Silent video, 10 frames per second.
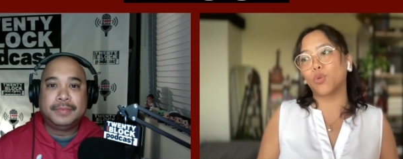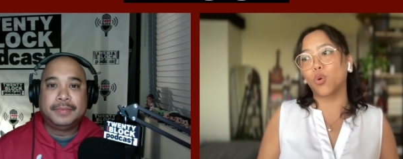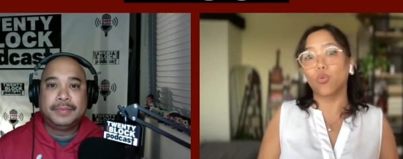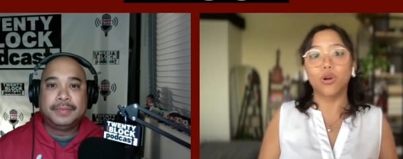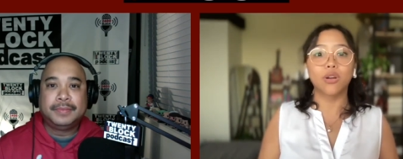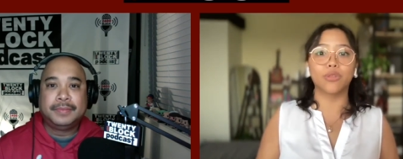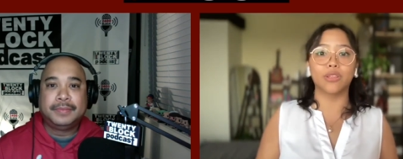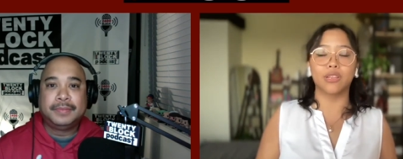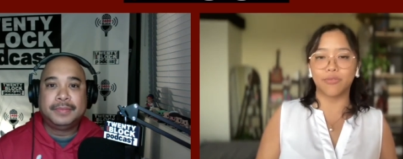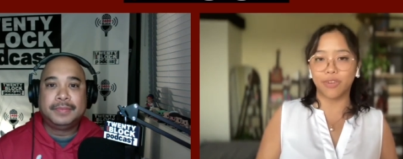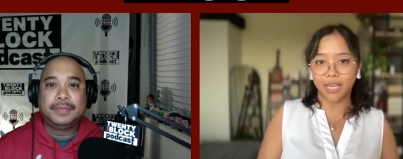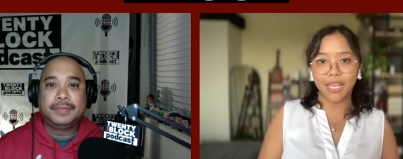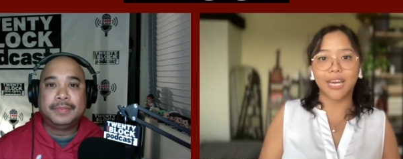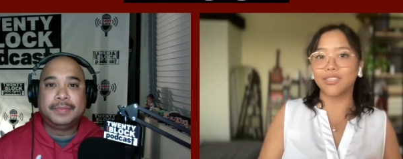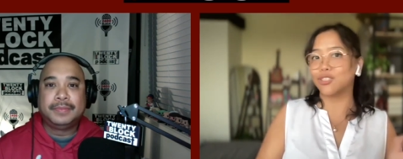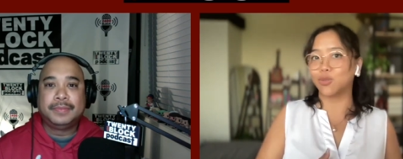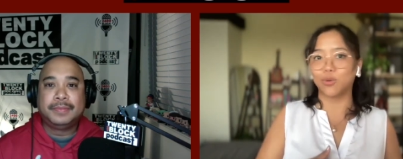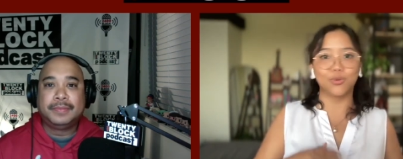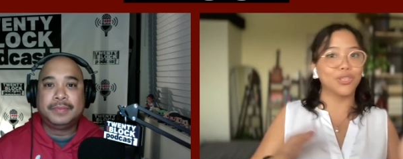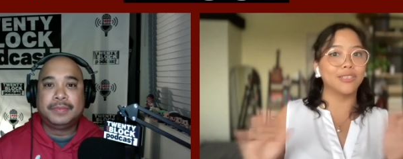Speaker 1: work with a lot of our clients. She's the one who
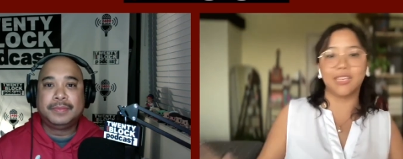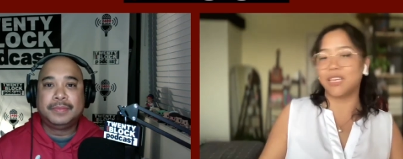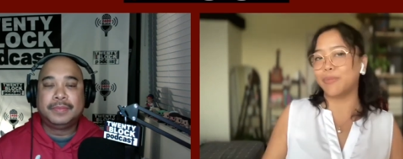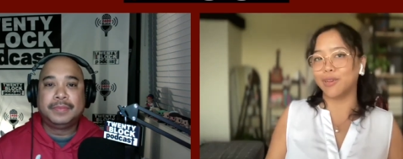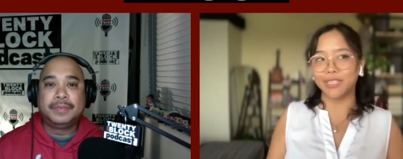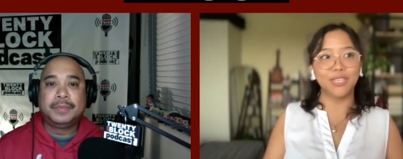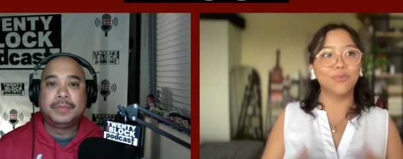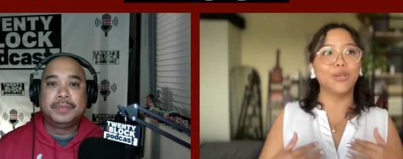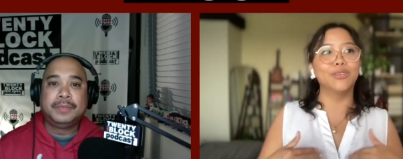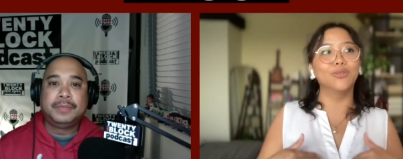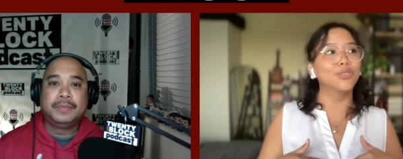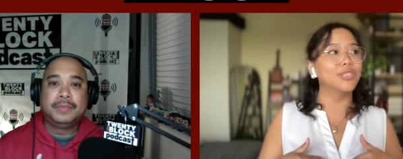sends emails. Anyone who's,